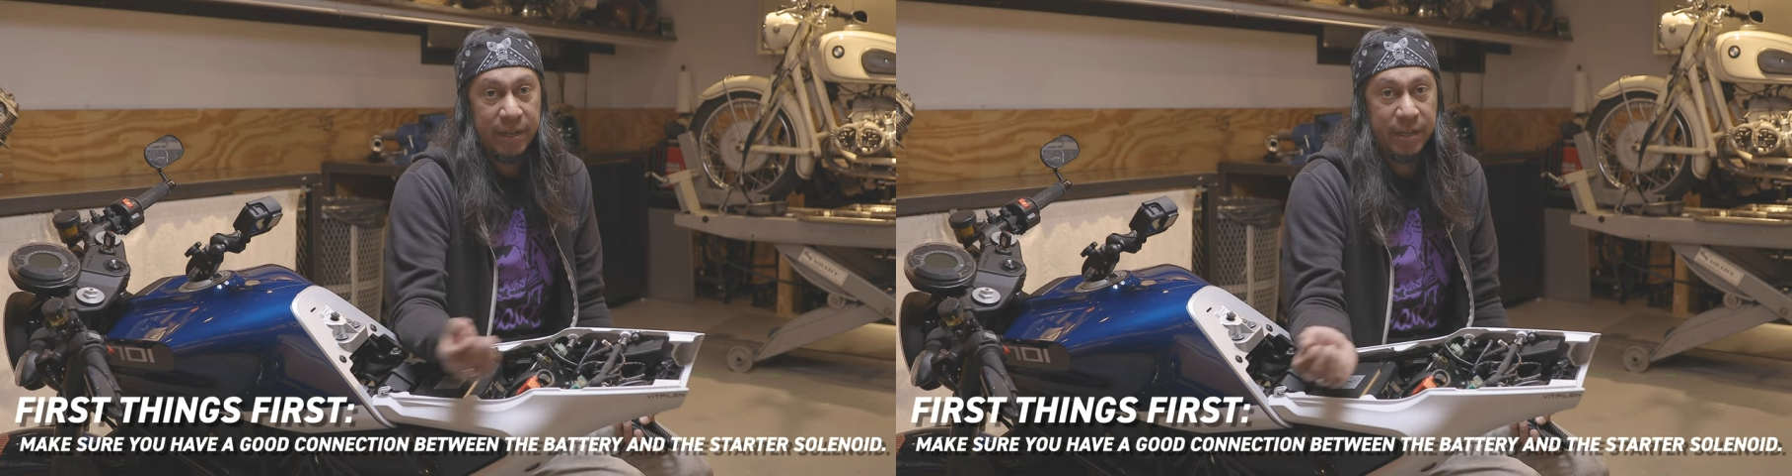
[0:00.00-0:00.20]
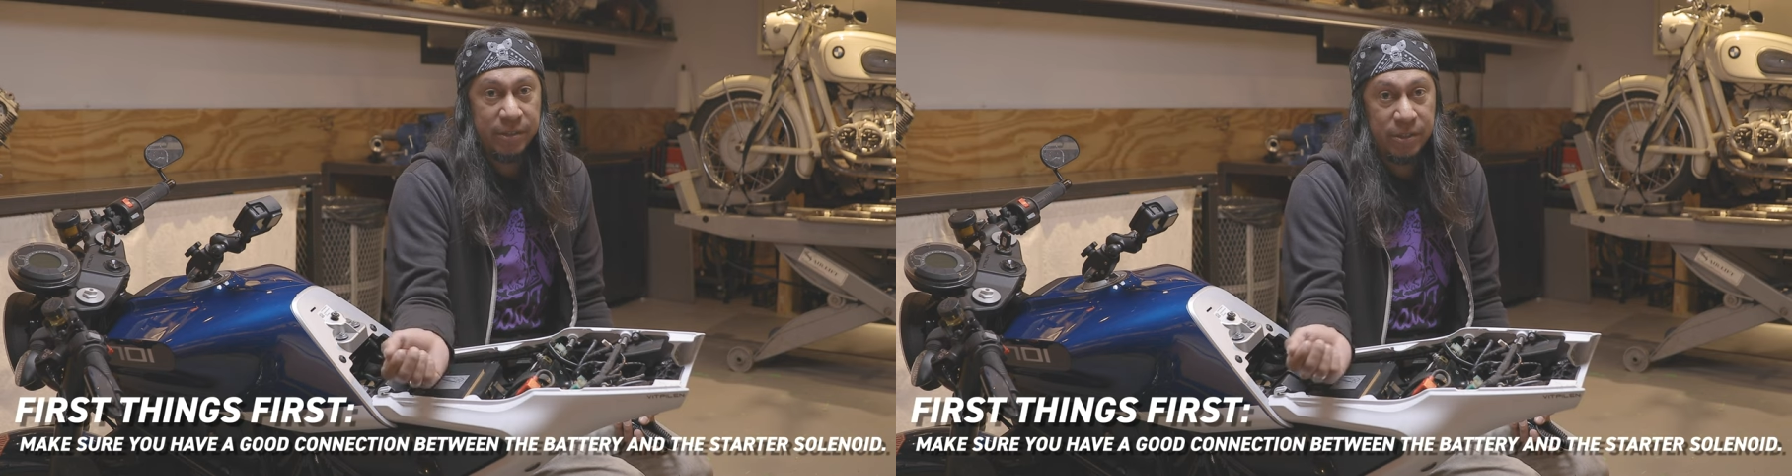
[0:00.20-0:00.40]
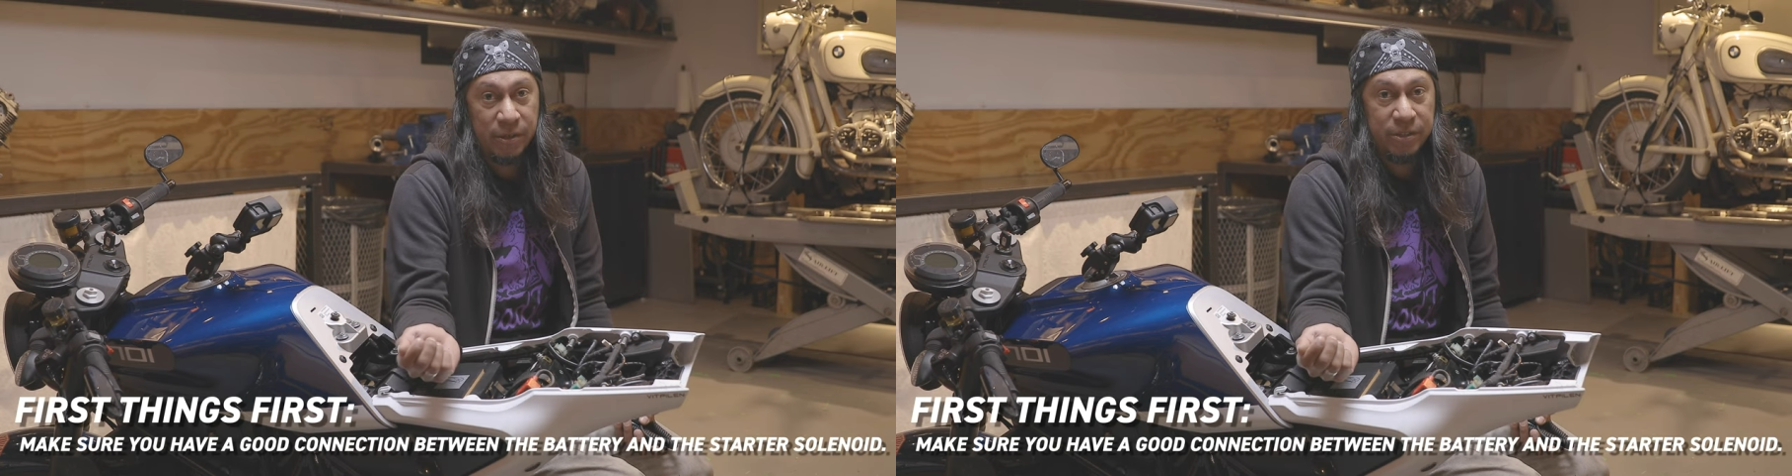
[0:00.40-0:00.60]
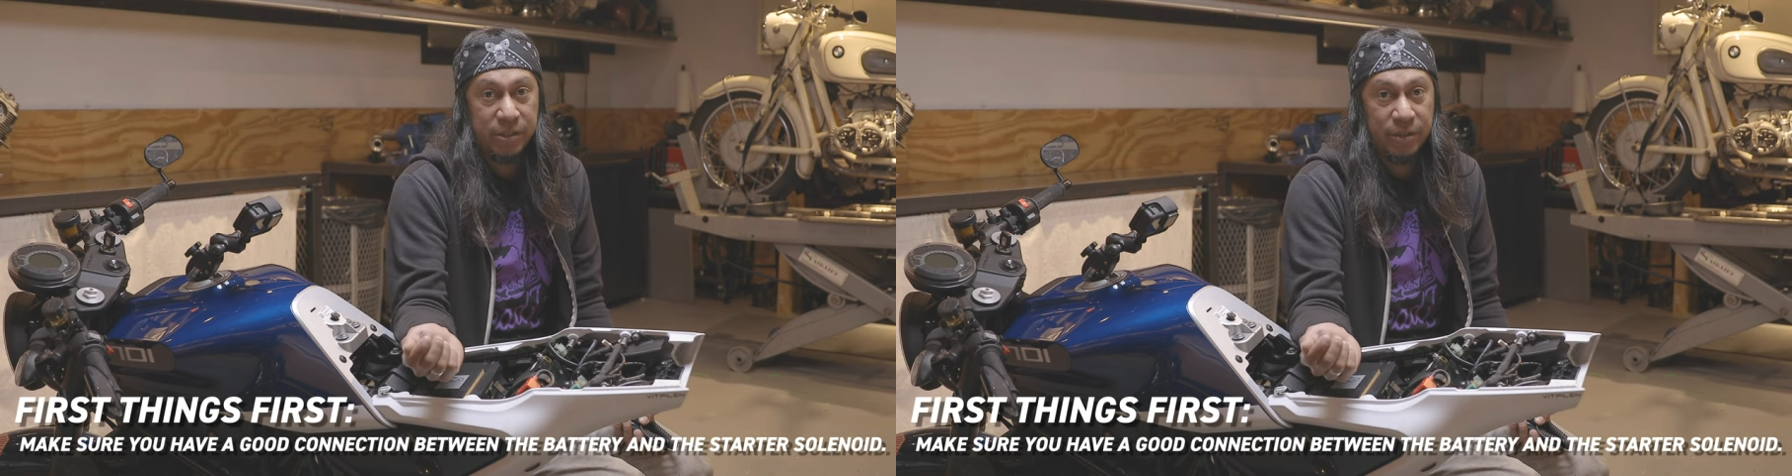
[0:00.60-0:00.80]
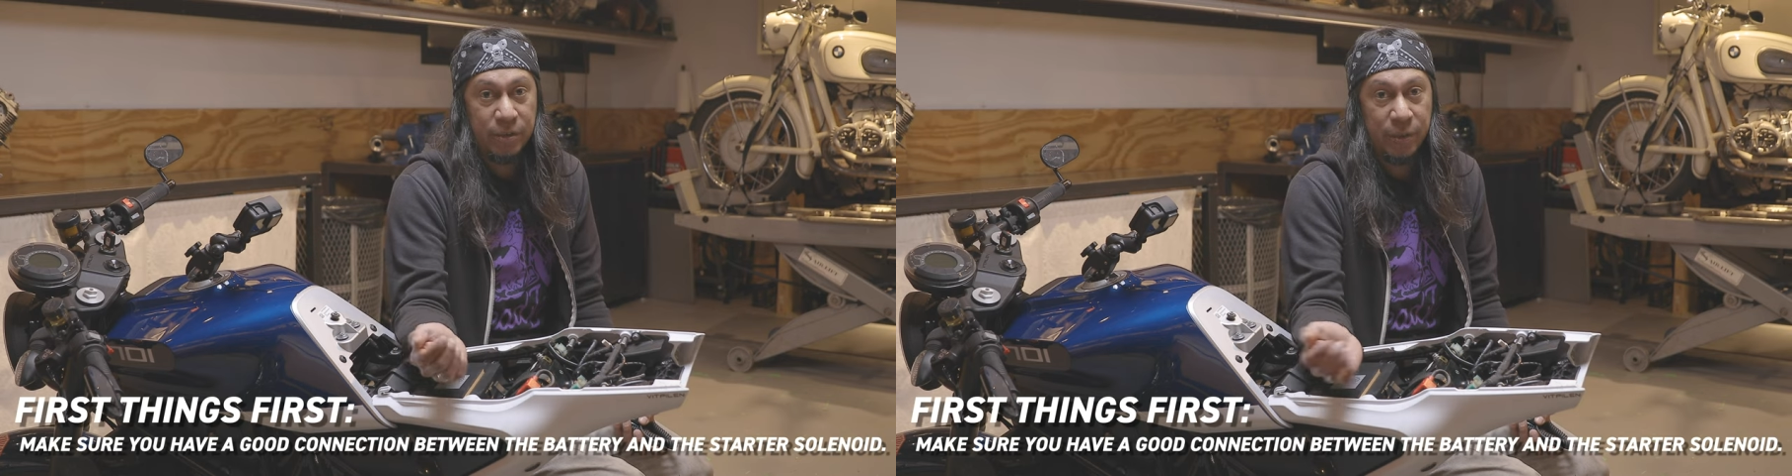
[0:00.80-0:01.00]
Because the starter
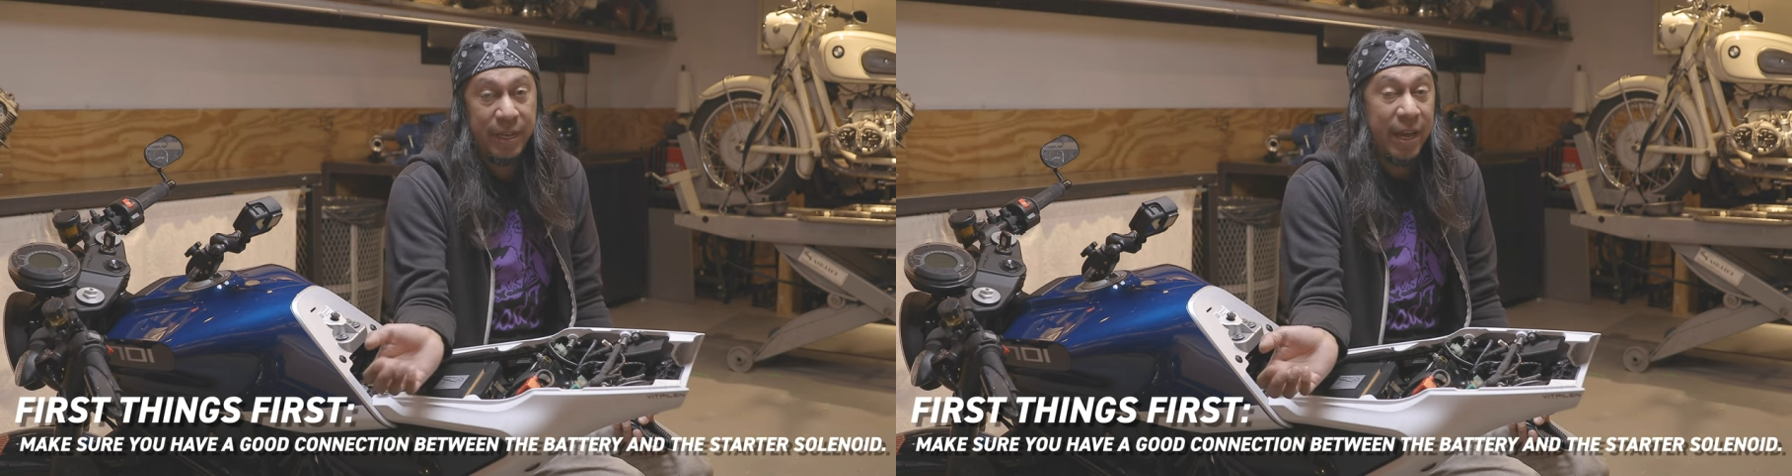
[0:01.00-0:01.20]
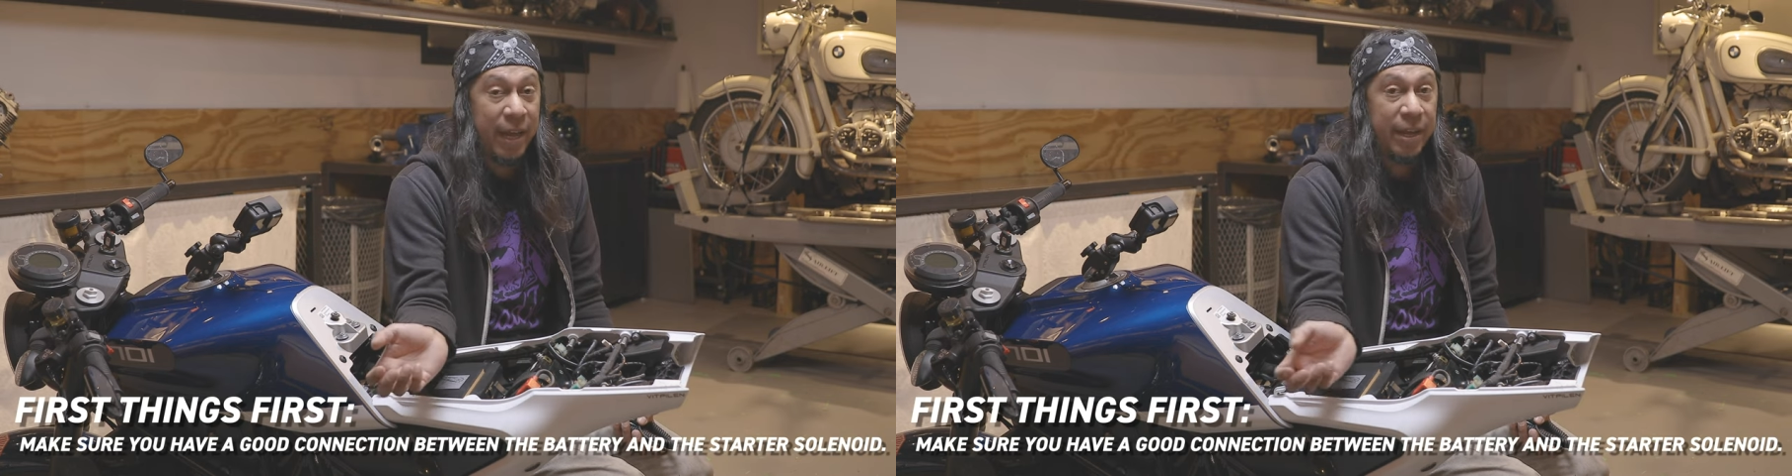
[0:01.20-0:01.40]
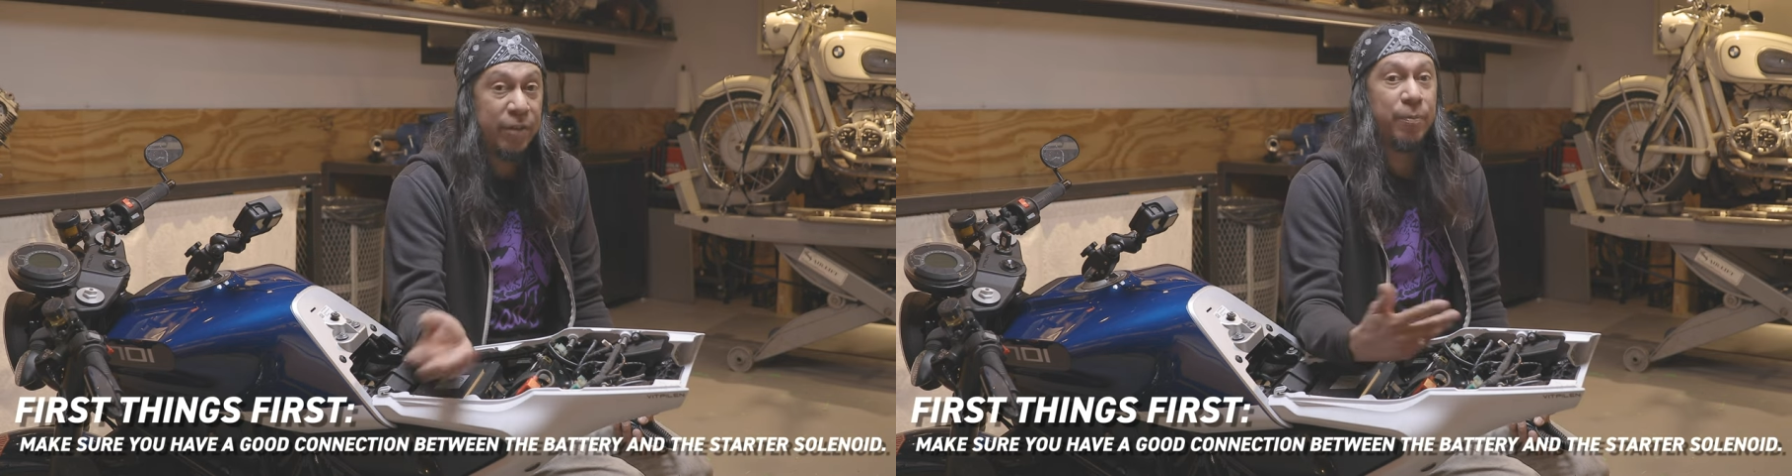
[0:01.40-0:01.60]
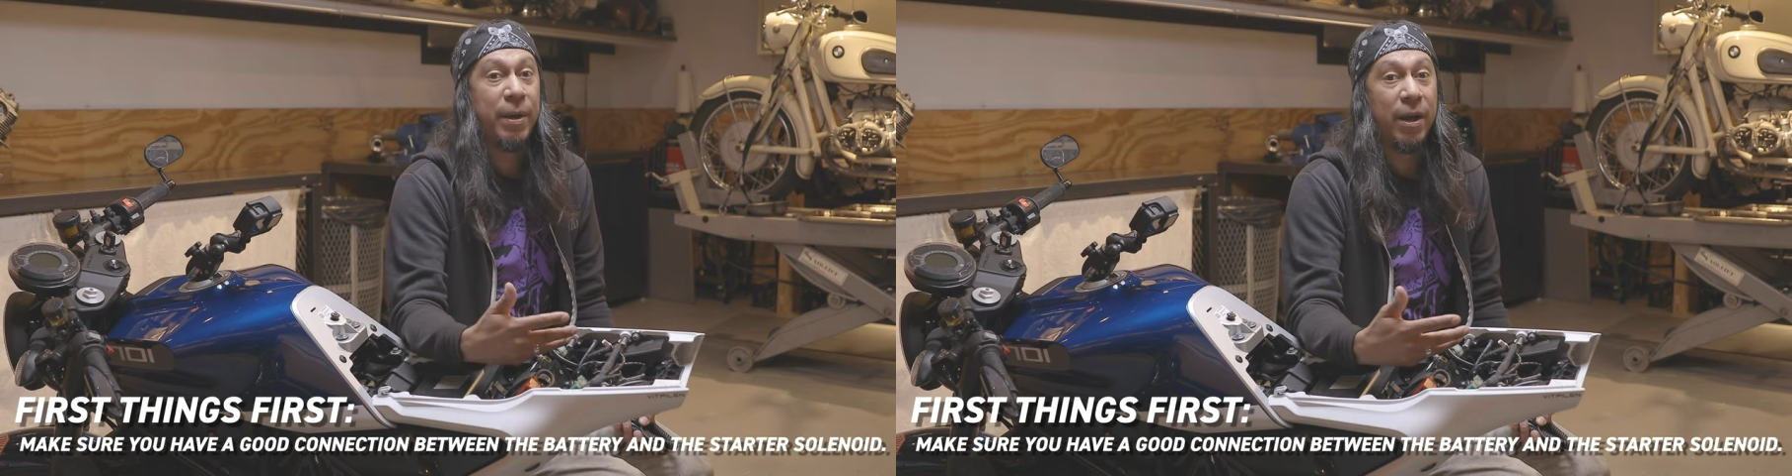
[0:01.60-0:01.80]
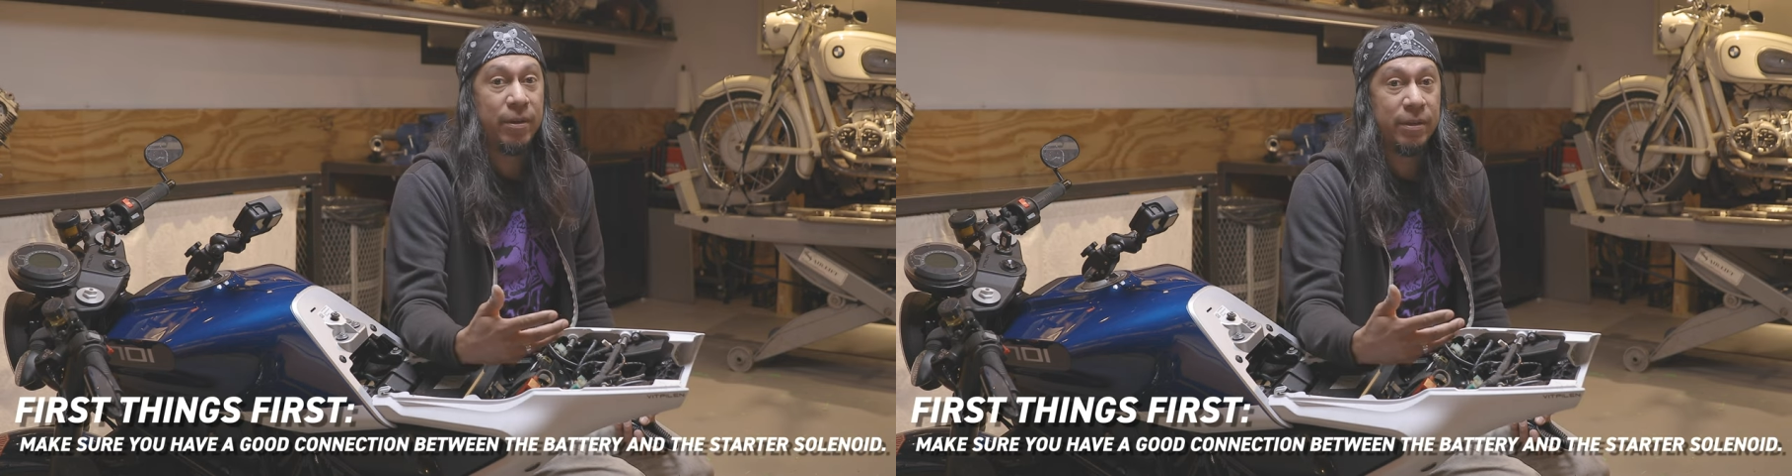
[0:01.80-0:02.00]
solenoid can't give
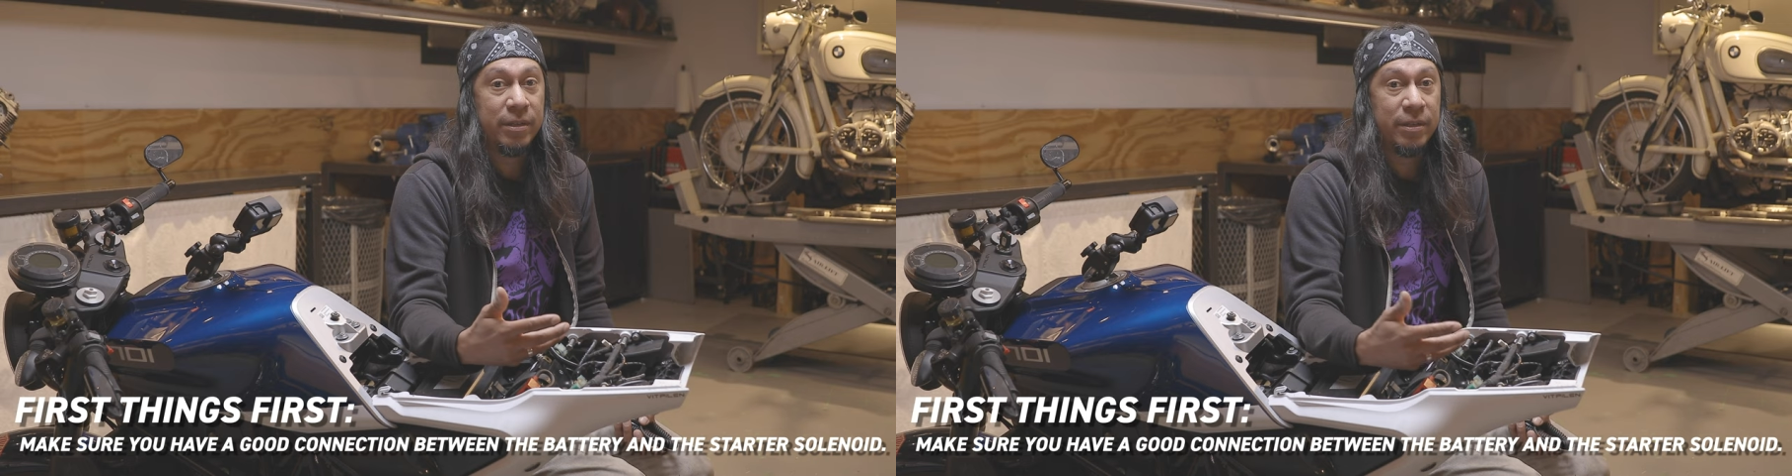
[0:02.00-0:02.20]
power